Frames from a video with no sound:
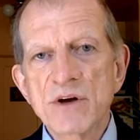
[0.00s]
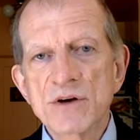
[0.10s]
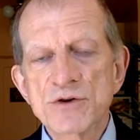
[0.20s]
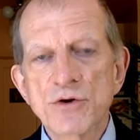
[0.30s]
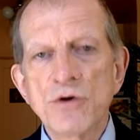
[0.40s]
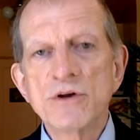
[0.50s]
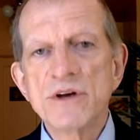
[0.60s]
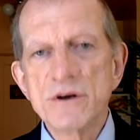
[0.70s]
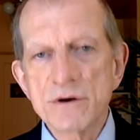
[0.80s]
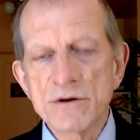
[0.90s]
control
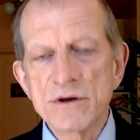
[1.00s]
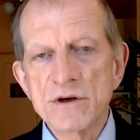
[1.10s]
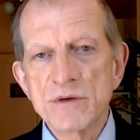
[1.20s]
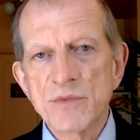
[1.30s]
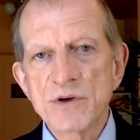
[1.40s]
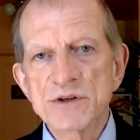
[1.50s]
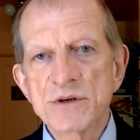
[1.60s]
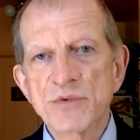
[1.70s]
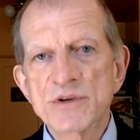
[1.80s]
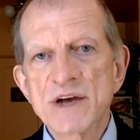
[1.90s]
gear, the
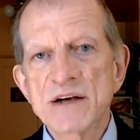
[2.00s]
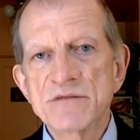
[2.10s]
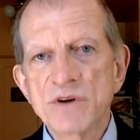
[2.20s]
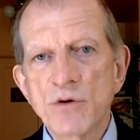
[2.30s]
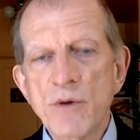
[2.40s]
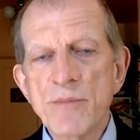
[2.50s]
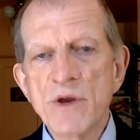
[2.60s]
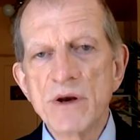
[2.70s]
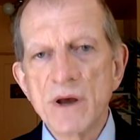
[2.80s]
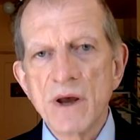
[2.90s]
personal protective
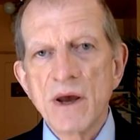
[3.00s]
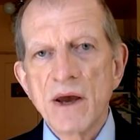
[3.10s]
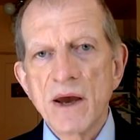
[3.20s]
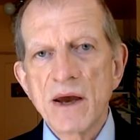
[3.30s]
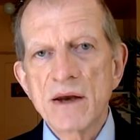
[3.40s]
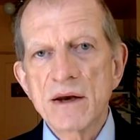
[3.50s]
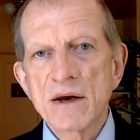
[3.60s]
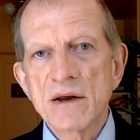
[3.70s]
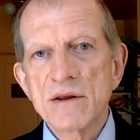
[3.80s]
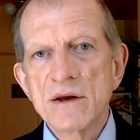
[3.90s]
equipment, and
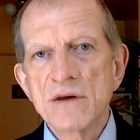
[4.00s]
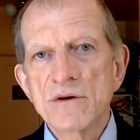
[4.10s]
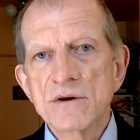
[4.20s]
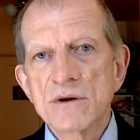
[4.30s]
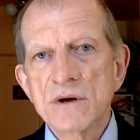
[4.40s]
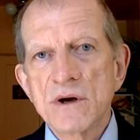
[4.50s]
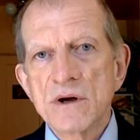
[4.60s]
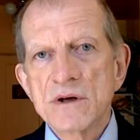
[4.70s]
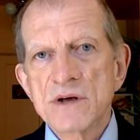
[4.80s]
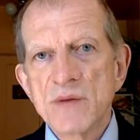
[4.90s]
the other
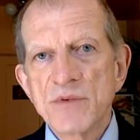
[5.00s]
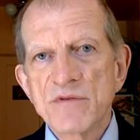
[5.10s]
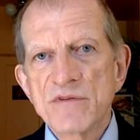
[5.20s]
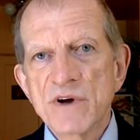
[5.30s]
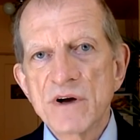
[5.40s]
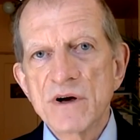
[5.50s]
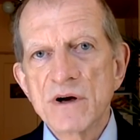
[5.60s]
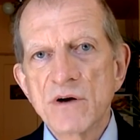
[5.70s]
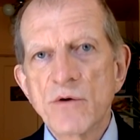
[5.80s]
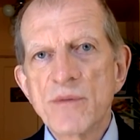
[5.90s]
type of
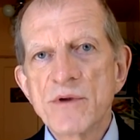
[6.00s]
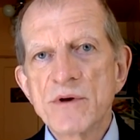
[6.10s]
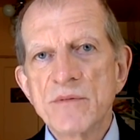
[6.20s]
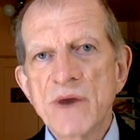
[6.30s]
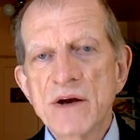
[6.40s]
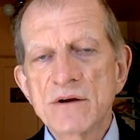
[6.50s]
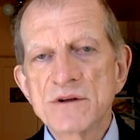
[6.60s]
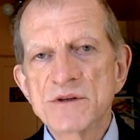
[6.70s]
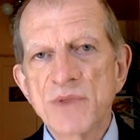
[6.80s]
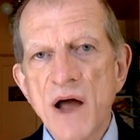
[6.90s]
equipment,
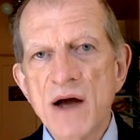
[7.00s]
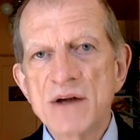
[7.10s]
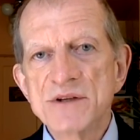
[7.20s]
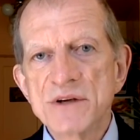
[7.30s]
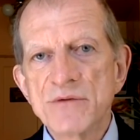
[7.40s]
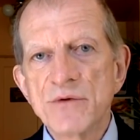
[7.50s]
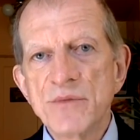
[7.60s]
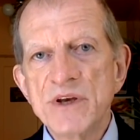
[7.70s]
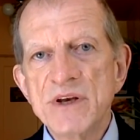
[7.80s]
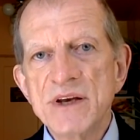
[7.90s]
medical supplies that would
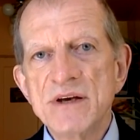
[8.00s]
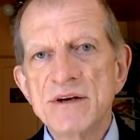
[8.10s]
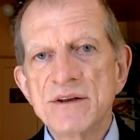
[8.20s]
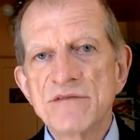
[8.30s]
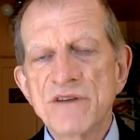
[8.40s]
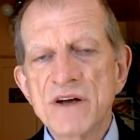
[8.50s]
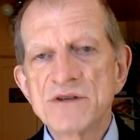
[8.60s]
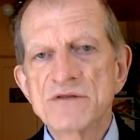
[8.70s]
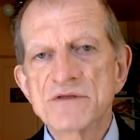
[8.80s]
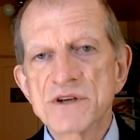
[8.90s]
be needed in the
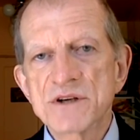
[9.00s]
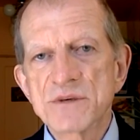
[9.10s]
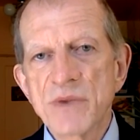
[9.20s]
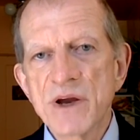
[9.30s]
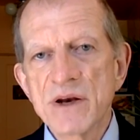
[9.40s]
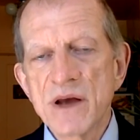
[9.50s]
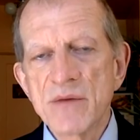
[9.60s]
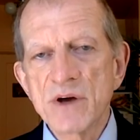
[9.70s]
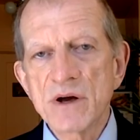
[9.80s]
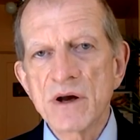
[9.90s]
face of such a
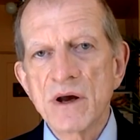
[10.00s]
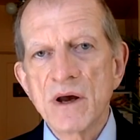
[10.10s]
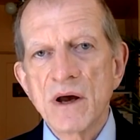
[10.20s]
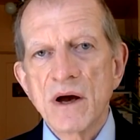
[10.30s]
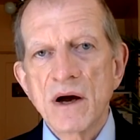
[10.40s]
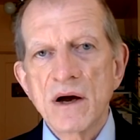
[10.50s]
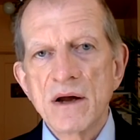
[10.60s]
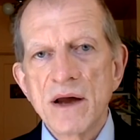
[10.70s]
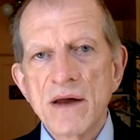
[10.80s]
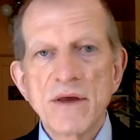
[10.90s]
pandemic.
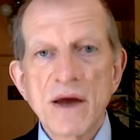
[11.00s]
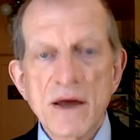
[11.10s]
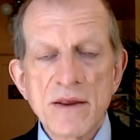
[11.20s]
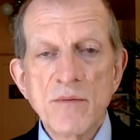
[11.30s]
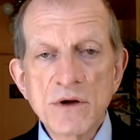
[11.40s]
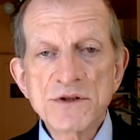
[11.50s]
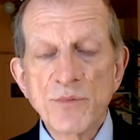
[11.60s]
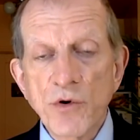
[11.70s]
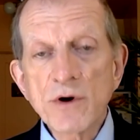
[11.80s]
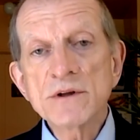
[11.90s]
And most
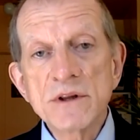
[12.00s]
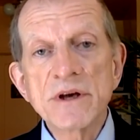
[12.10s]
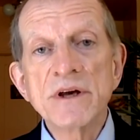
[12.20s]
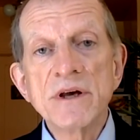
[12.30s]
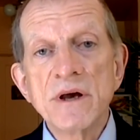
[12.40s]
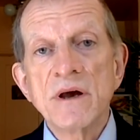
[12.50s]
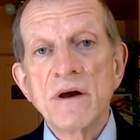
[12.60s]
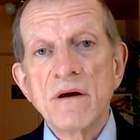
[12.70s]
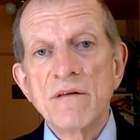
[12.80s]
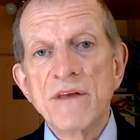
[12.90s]
importantly,
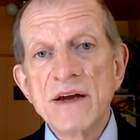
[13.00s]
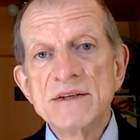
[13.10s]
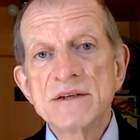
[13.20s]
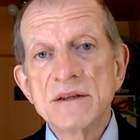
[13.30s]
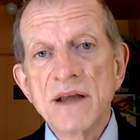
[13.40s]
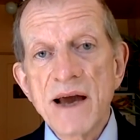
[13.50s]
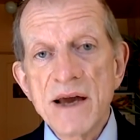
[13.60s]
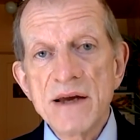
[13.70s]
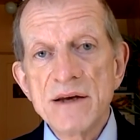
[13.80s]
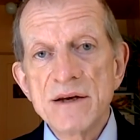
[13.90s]
they
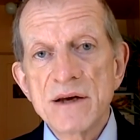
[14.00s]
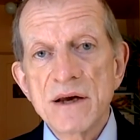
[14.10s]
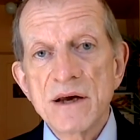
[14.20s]
delayed